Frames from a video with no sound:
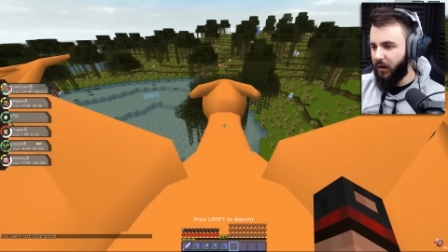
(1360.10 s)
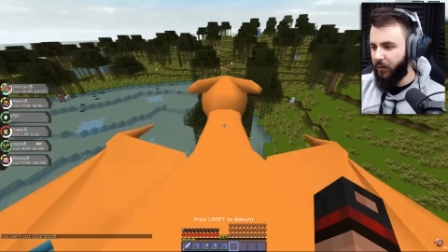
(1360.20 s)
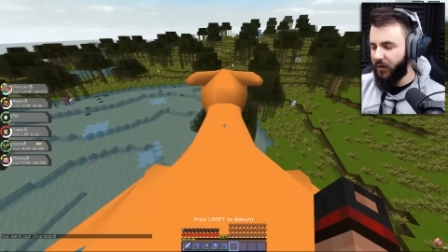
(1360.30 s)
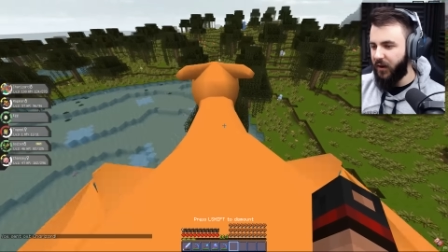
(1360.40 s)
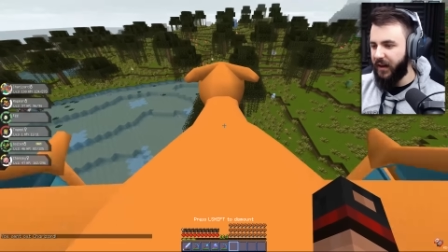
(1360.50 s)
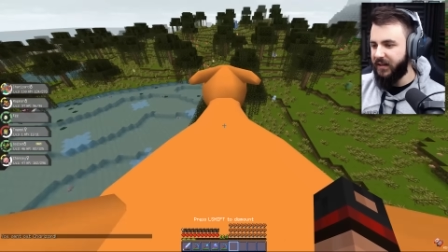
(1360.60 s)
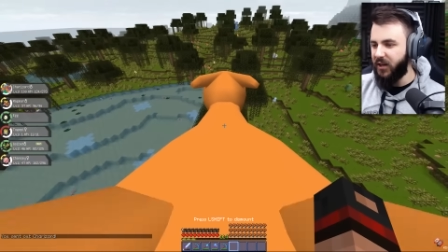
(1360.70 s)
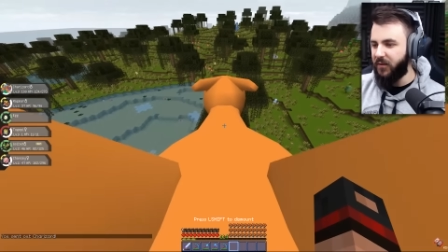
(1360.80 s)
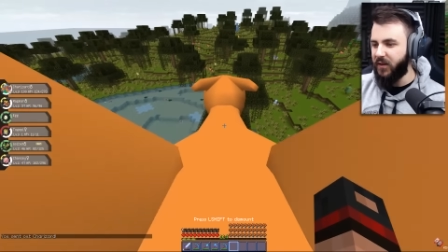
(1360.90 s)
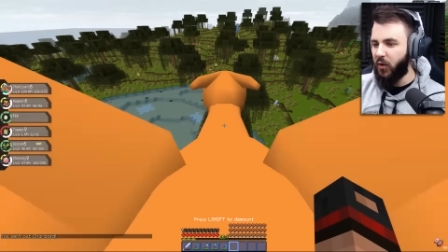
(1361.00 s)
We got
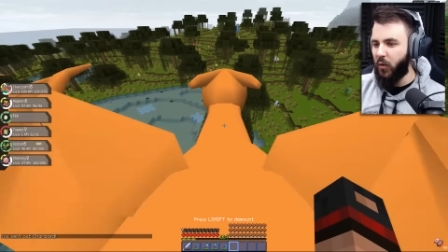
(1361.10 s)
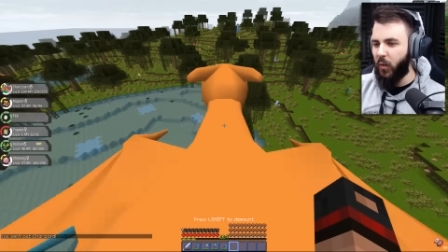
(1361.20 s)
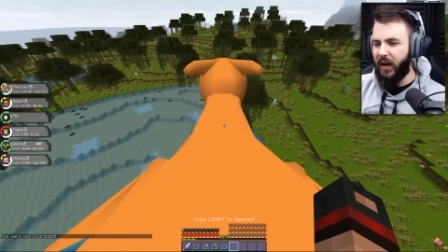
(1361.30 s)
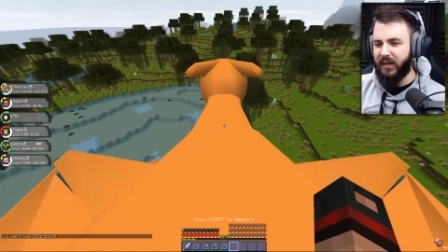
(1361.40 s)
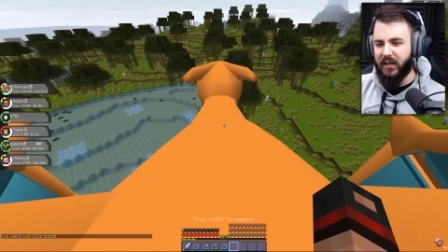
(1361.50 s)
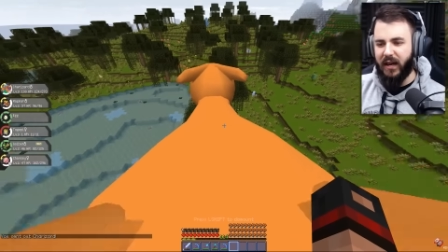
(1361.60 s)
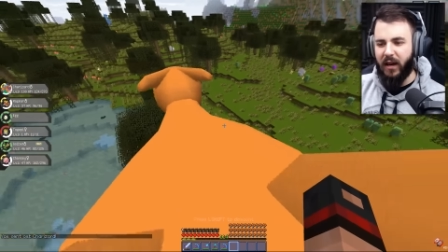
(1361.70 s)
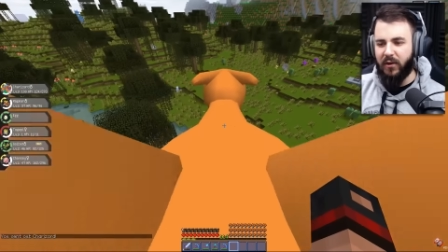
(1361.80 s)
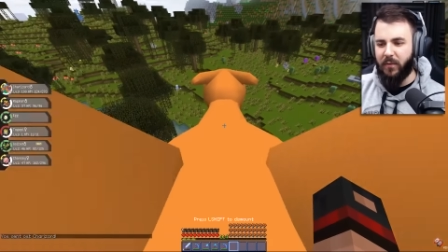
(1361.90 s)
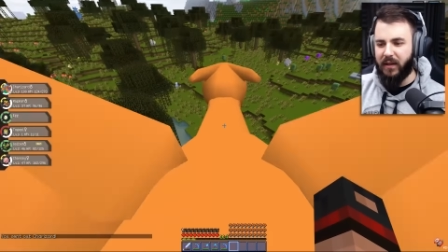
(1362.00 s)
ourselves a
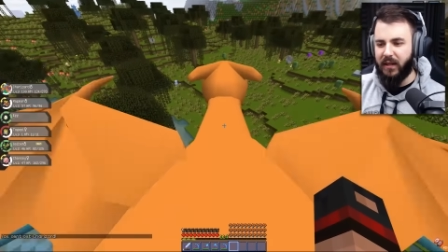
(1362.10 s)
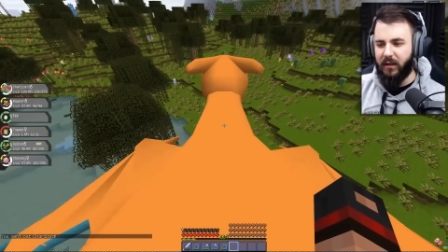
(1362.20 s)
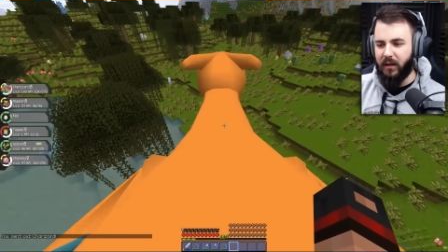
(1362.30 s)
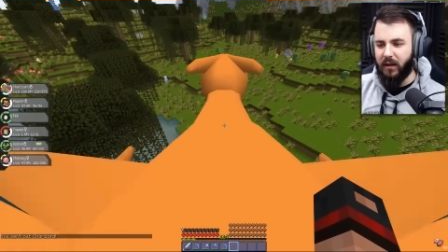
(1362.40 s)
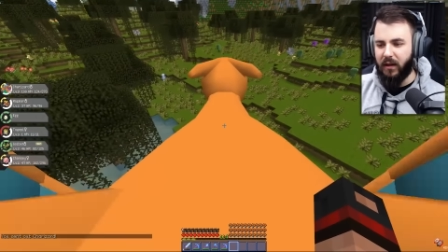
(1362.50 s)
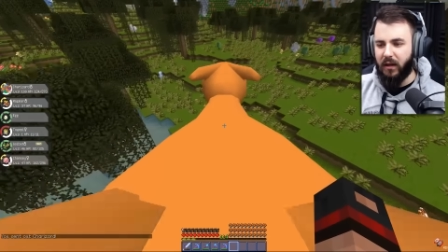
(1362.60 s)
Quagsire, or did we kill it?